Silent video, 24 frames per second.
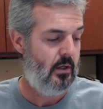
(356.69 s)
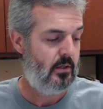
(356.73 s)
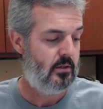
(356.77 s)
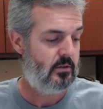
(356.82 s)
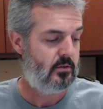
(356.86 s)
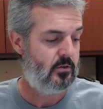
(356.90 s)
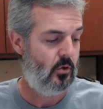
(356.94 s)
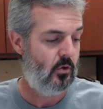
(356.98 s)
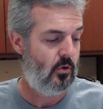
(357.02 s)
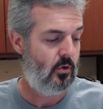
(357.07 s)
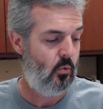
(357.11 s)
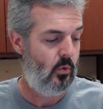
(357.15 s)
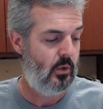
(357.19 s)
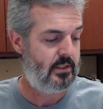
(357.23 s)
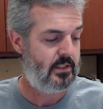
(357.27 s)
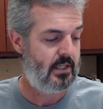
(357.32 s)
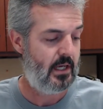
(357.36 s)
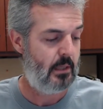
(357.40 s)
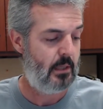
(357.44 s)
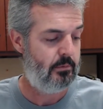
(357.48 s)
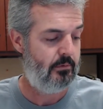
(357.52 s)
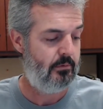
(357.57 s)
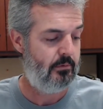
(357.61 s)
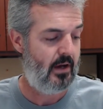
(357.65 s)
So what
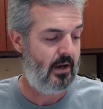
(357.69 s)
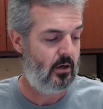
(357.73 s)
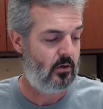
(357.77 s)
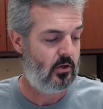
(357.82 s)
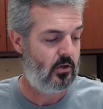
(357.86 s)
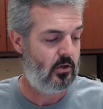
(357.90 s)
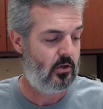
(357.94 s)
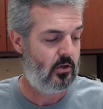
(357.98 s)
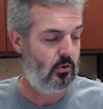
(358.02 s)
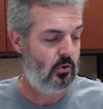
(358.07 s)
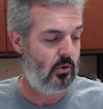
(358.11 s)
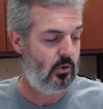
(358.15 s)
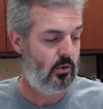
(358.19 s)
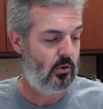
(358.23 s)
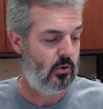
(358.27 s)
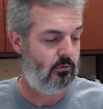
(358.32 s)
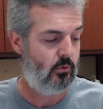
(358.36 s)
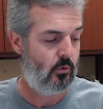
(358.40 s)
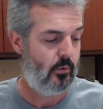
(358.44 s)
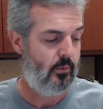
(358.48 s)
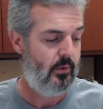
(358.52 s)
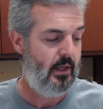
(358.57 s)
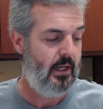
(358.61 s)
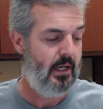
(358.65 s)
type of outcome are you looking
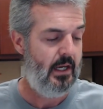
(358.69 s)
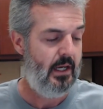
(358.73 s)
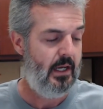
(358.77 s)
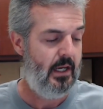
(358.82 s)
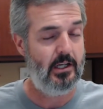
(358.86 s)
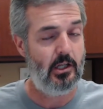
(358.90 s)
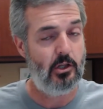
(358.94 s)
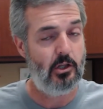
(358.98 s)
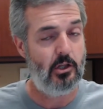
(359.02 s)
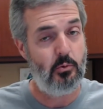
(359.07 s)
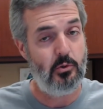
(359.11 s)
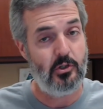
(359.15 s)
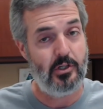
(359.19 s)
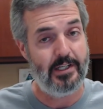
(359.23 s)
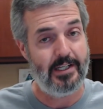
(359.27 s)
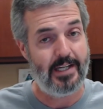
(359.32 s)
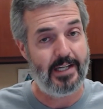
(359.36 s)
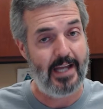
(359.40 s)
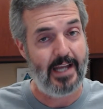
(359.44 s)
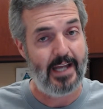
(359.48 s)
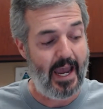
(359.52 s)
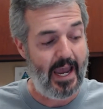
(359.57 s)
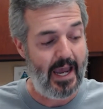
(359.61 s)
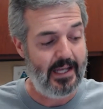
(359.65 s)
for? Another one you can
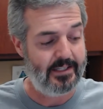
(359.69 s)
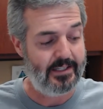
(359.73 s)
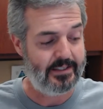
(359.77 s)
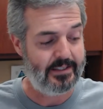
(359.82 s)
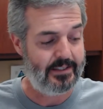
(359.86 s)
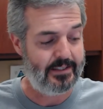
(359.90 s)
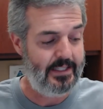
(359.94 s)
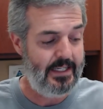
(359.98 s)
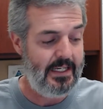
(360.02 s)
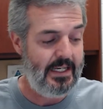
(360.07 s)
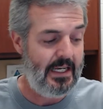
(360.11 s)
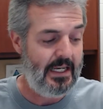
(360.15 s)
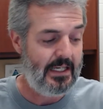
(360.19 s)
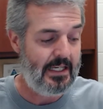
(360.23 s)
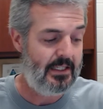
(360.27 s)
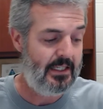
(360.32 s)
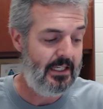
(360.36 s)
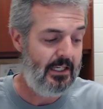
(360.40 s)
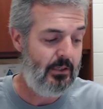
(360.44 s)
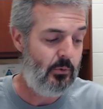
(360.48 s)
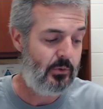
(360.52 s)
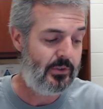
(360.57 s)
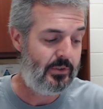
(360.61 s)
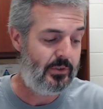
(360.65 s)
add is a T at the
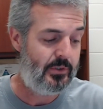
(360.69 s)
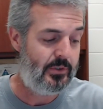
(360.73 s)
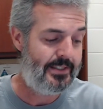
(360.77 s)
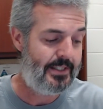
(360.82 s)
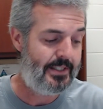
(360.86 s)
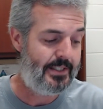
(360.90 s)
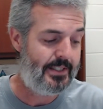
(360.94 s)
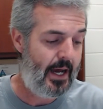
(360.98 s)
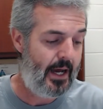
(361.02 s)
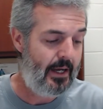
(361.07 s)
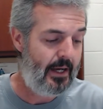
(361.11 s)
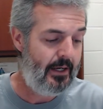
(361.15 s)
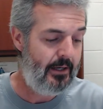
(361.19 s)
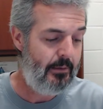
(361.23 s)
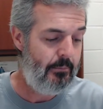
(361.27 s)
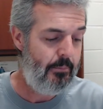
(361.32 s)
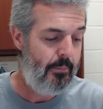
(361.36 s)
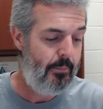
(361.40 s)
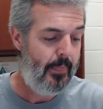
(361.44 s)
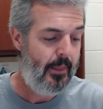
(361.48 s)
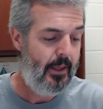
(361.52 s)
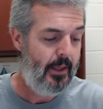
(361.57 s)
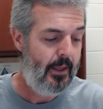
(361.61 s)
end, which is time.